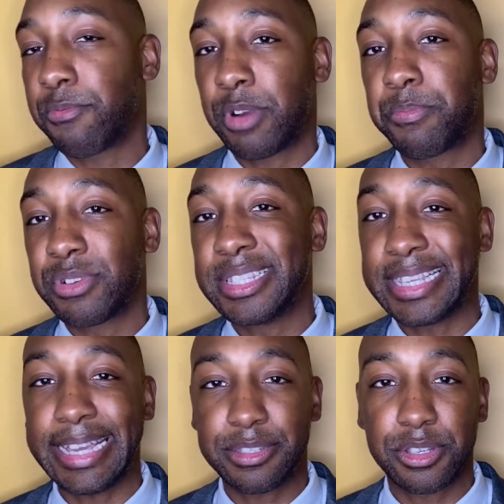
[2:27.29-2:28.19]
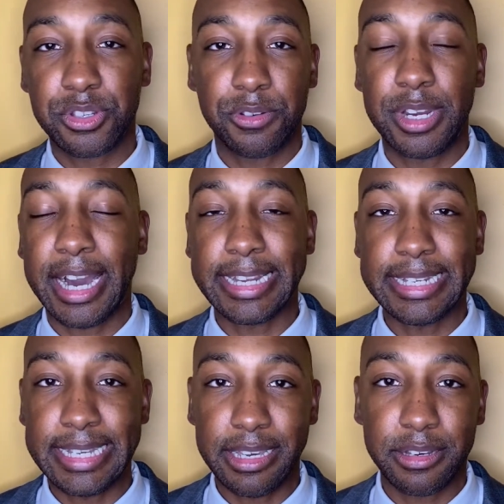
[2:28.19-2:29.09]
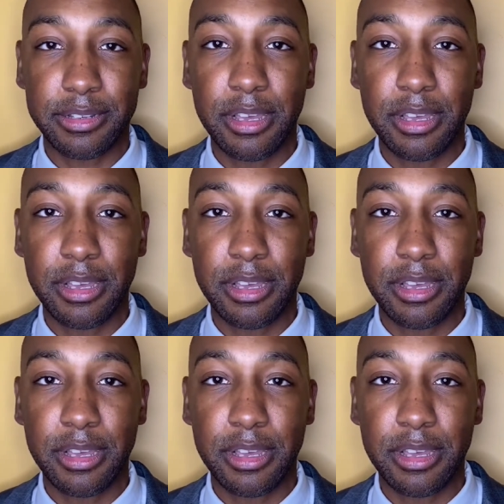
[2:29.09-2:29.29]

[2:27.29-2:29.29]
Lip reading: represents a certain idea